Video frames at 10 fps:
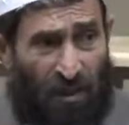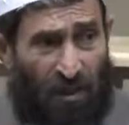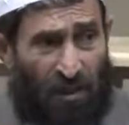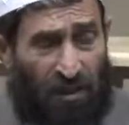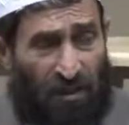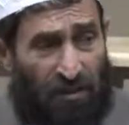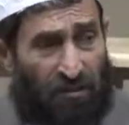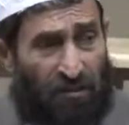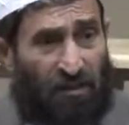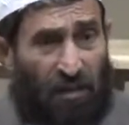He
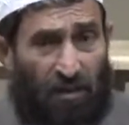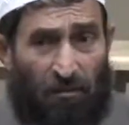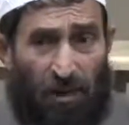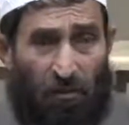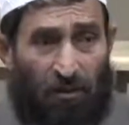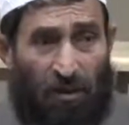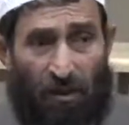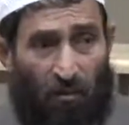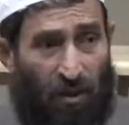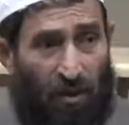doesn't talk about that
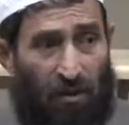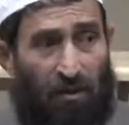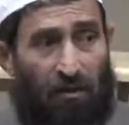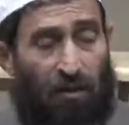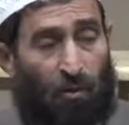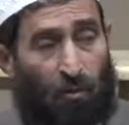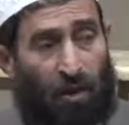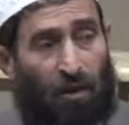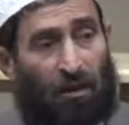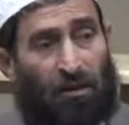wealth. The
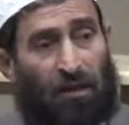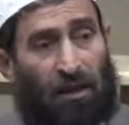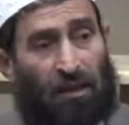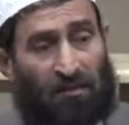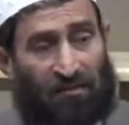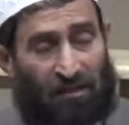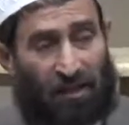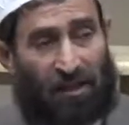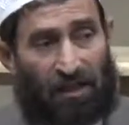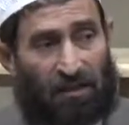wealth that is
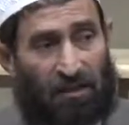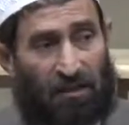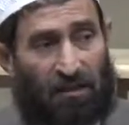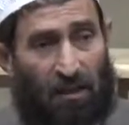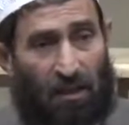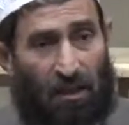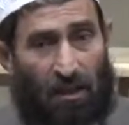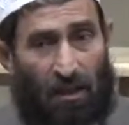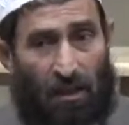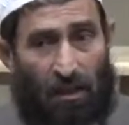collected
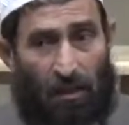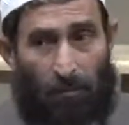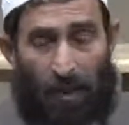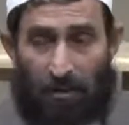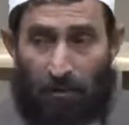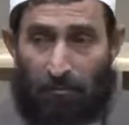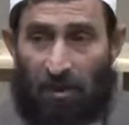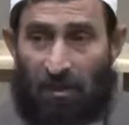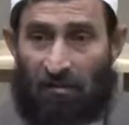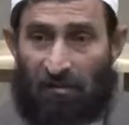by the
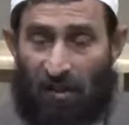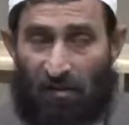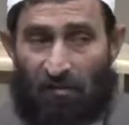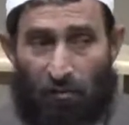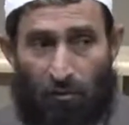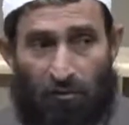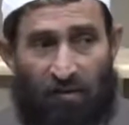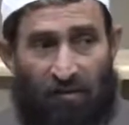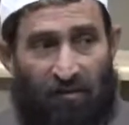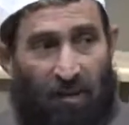means and
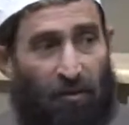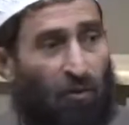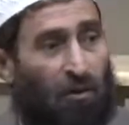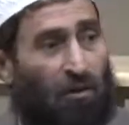sources that were